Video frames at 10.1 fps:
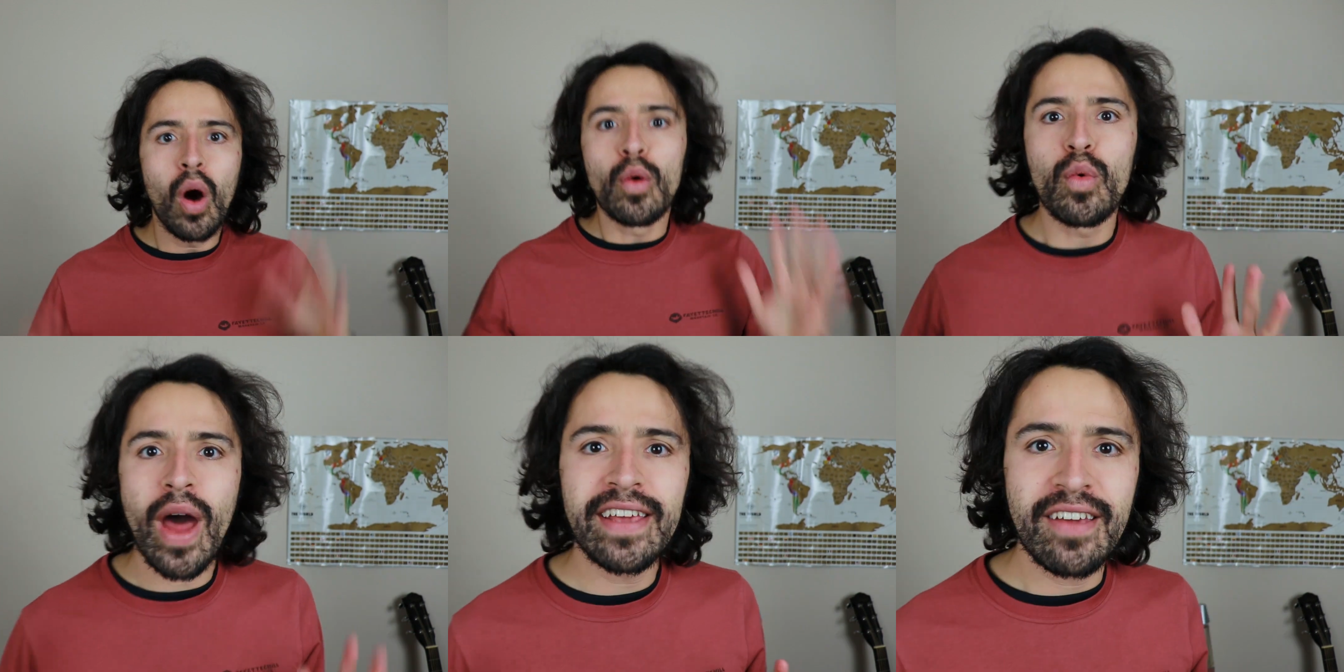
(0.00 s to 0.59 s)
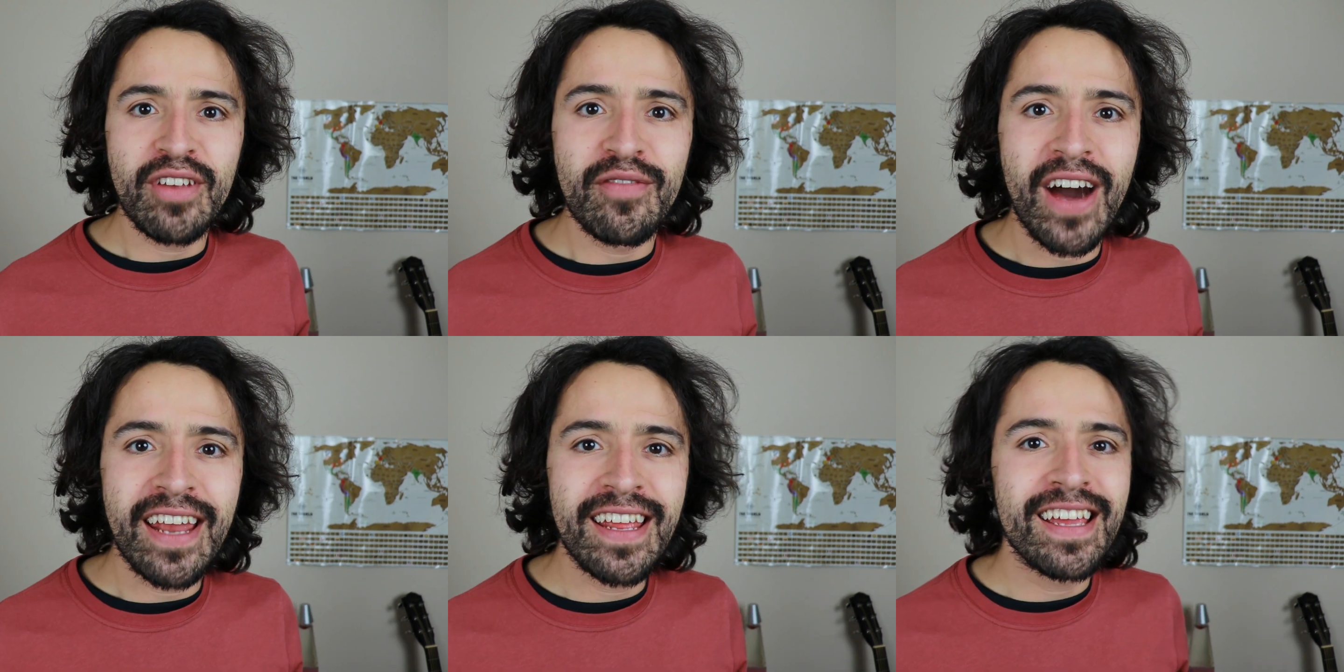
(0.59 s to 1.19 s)
Alright
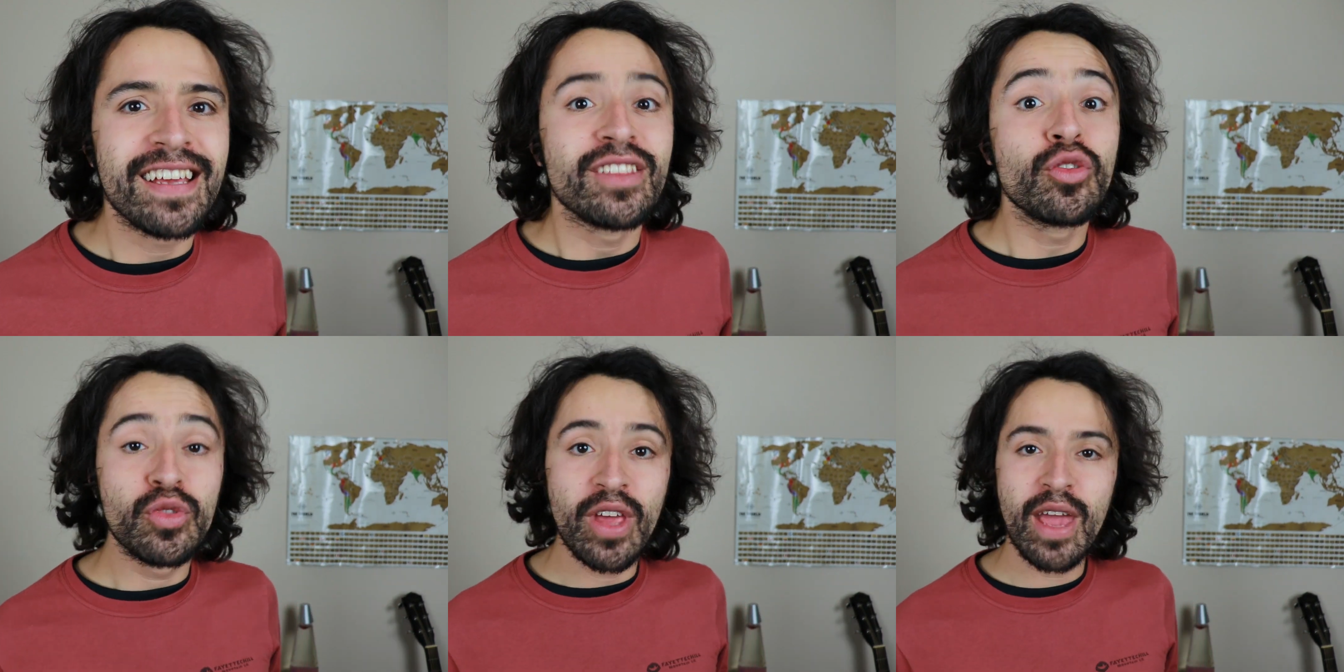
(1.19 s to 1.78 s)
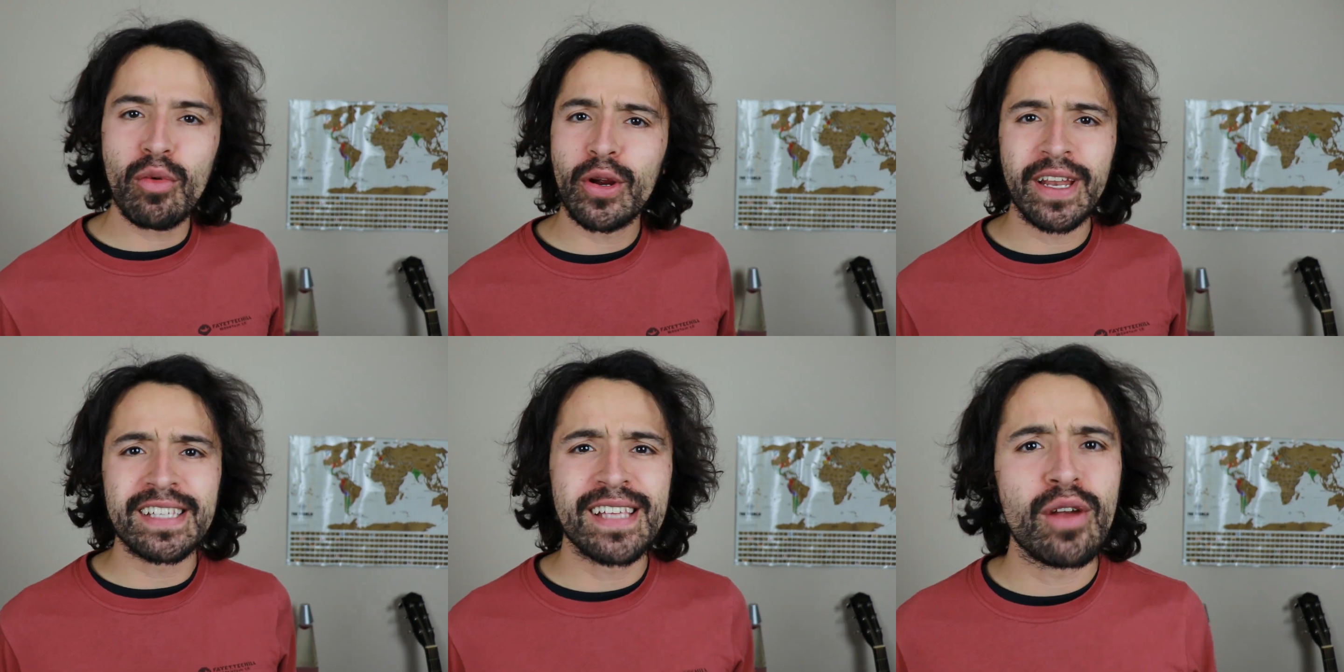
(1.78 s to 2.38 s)
everybody, today we're
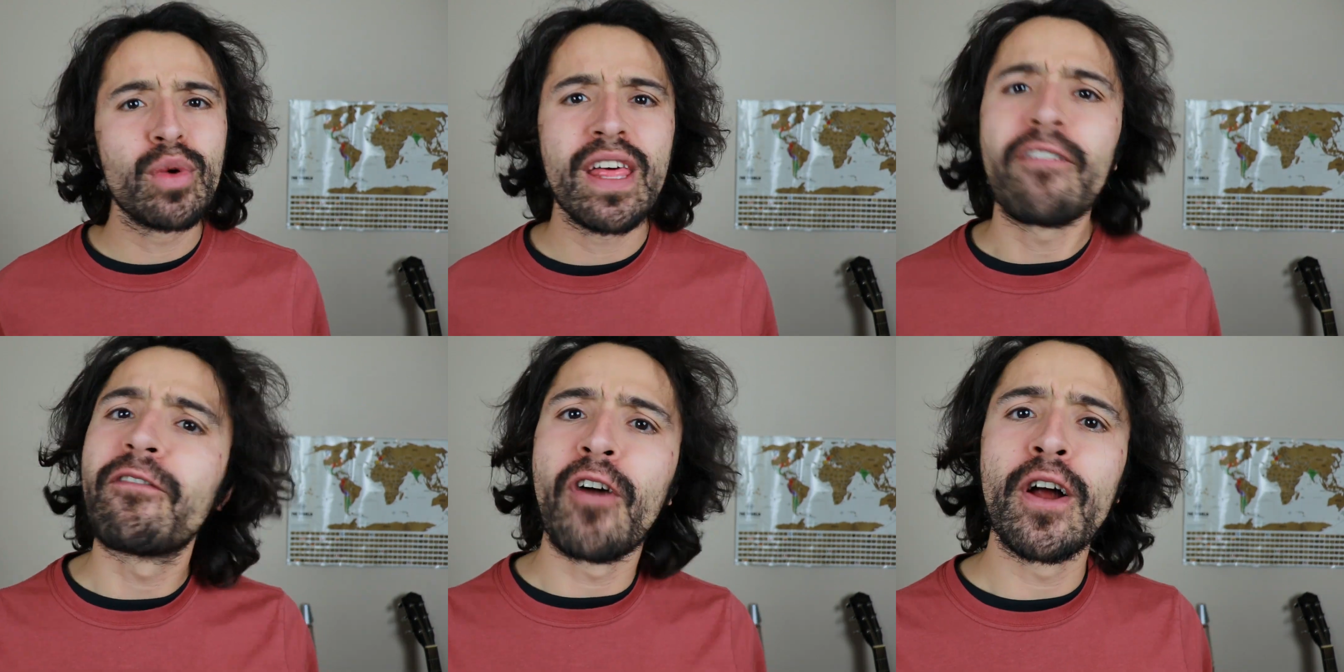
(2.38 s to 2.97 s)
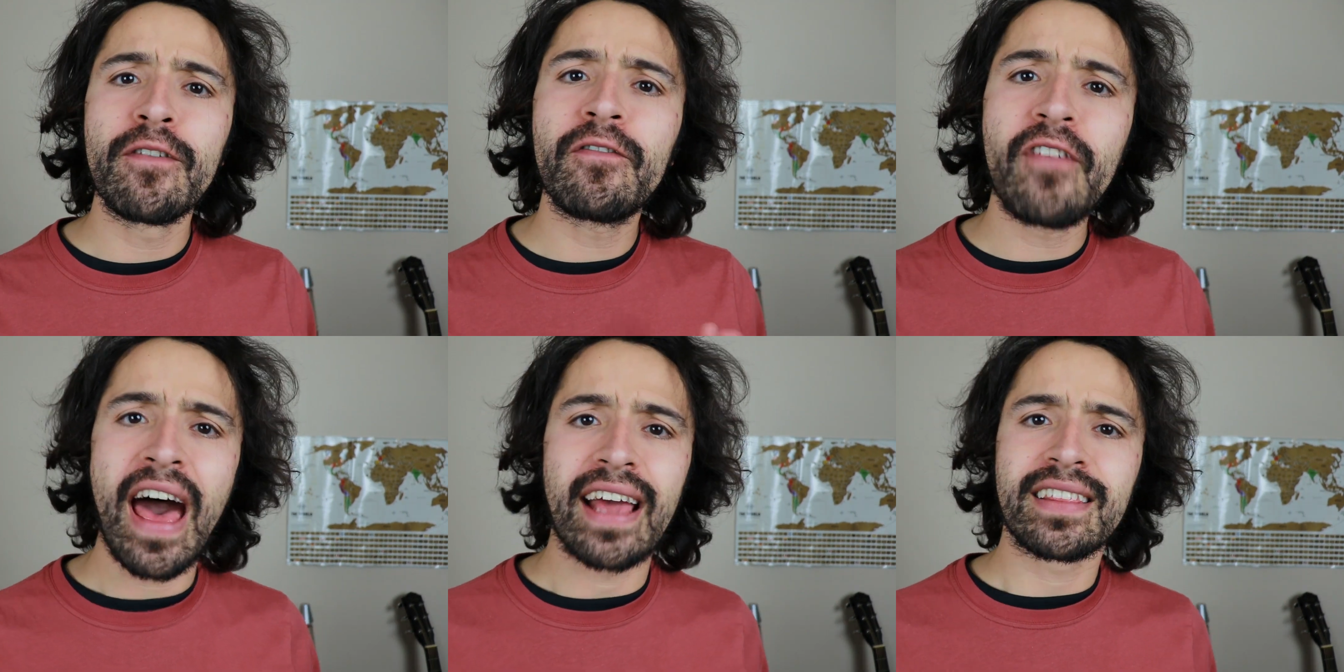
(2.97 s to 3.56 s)
gonna start with a fun
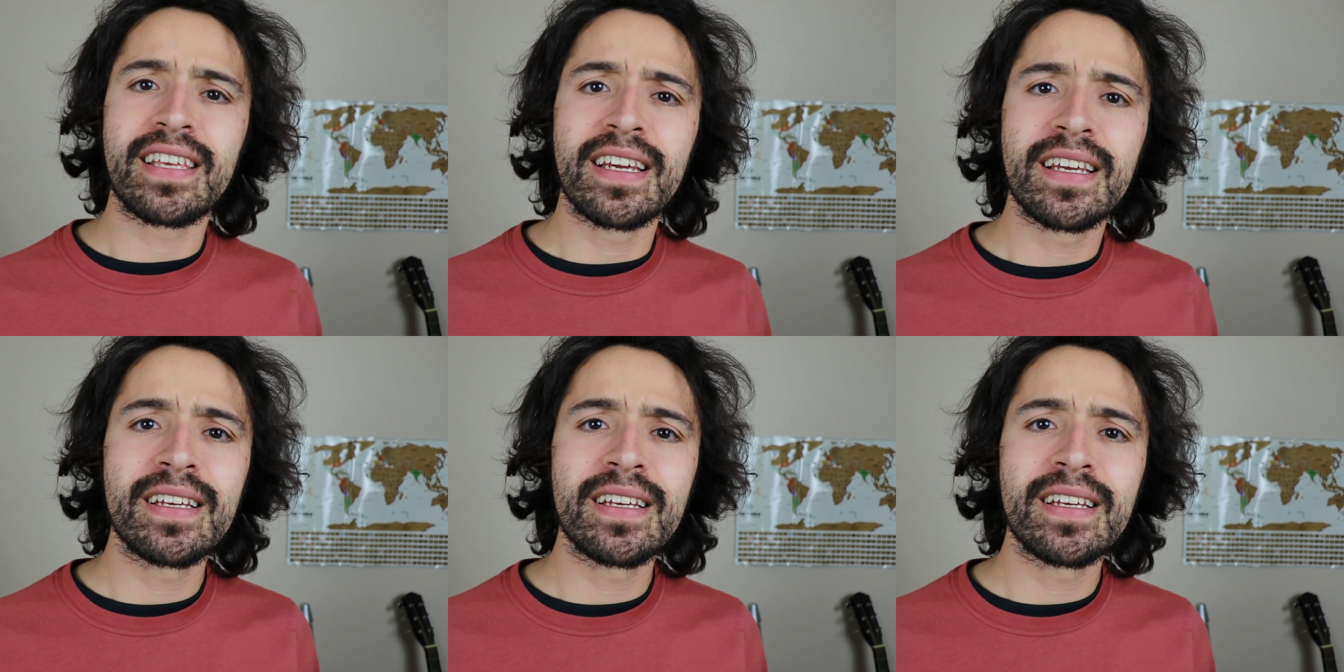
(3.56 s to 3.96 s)
fact.